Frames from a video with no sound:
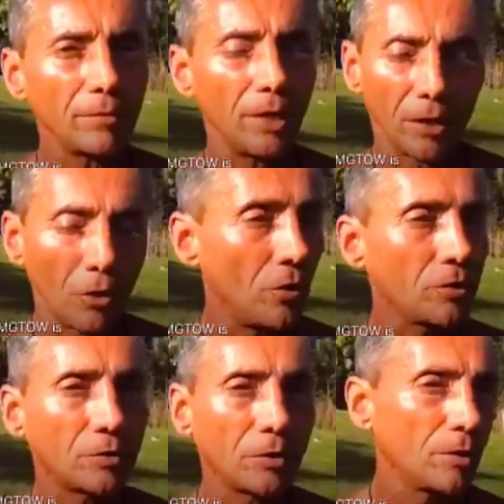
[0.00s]
and learn
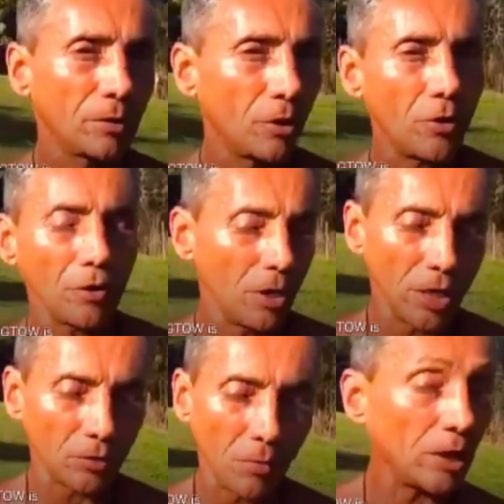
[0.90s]
as, learn
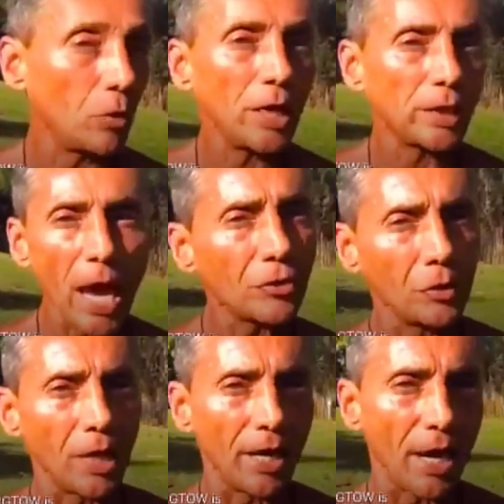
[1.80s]
as many ways as you
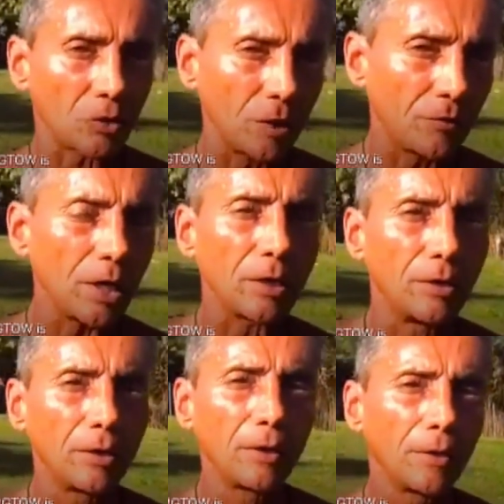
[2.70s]
can, as we did.
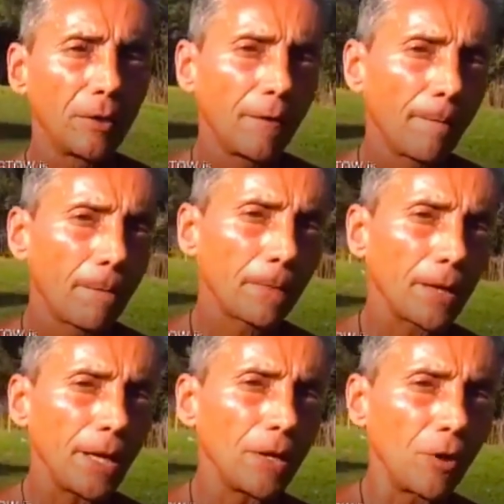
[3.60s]

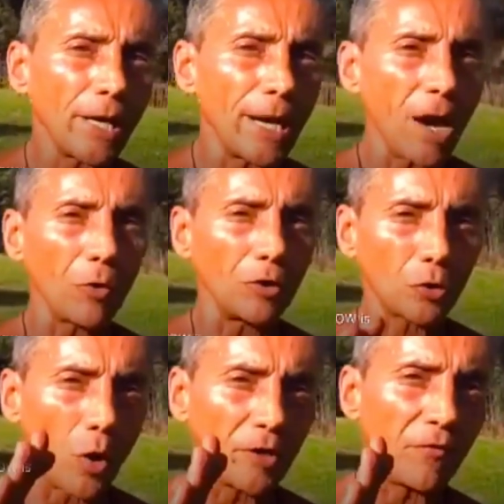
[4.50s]
Okay? And right now we're in
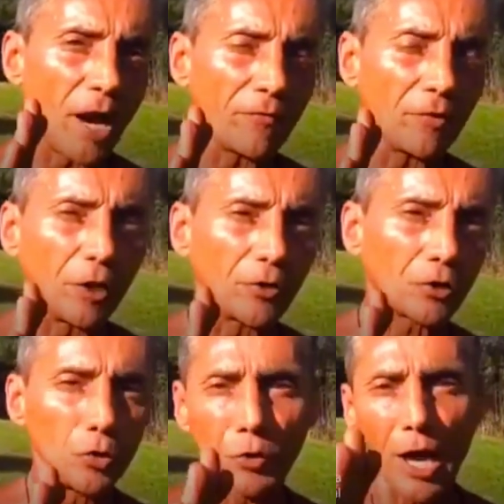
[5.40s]
25 years.
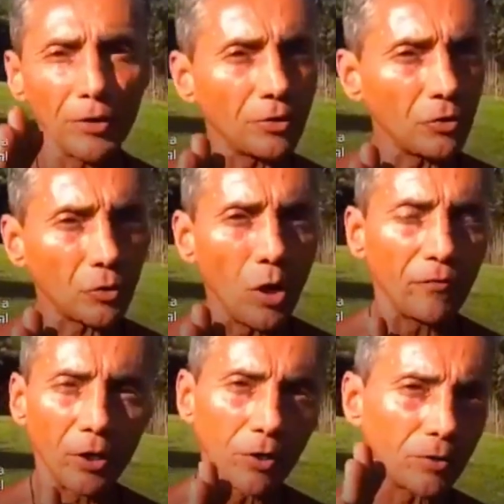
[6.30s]
2012
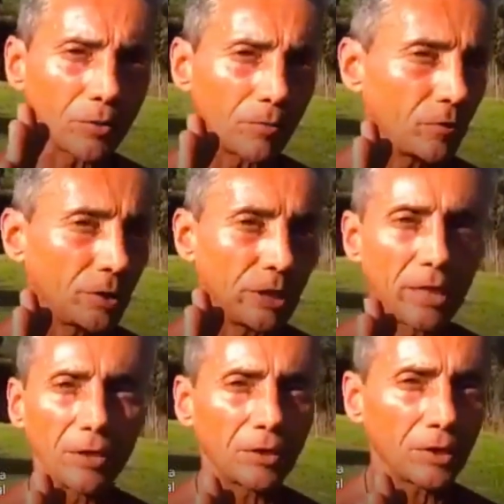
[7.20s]
years was the end
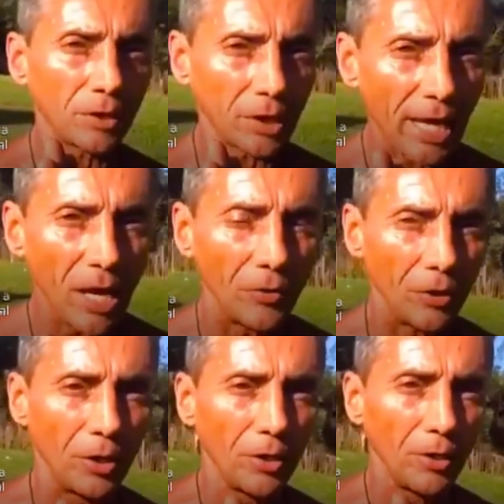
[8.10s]
of the, the calendar.
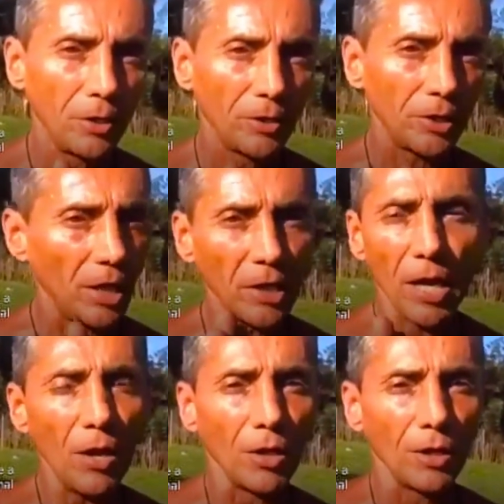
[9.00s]
It's the end of
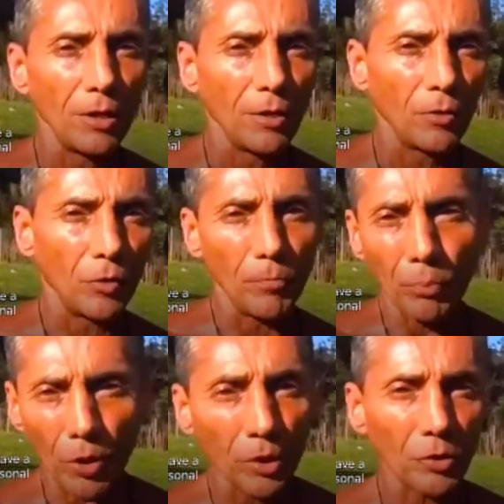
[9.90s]
hell. We're in
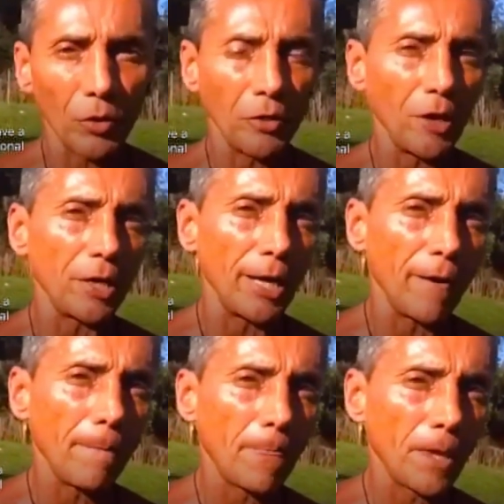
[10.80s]
purgatory right now,
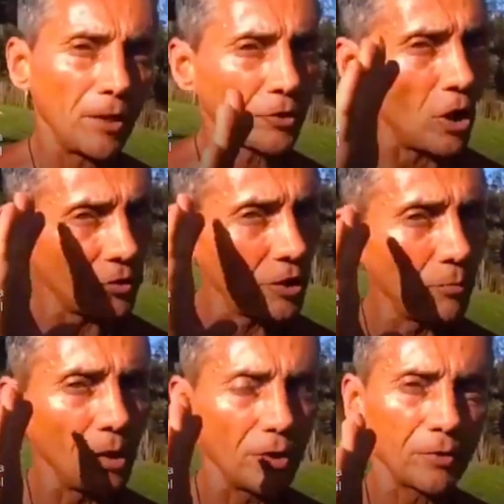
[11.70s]
and it's all
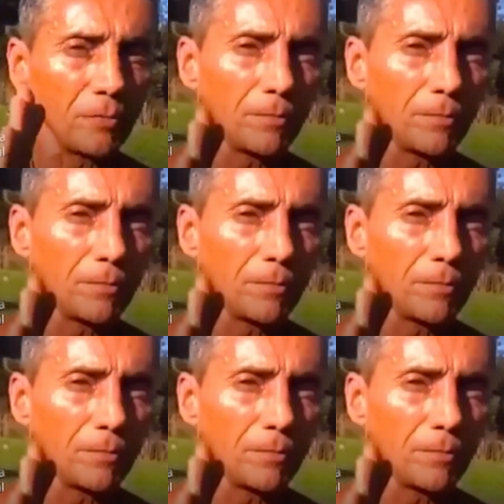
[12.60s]
symbolism.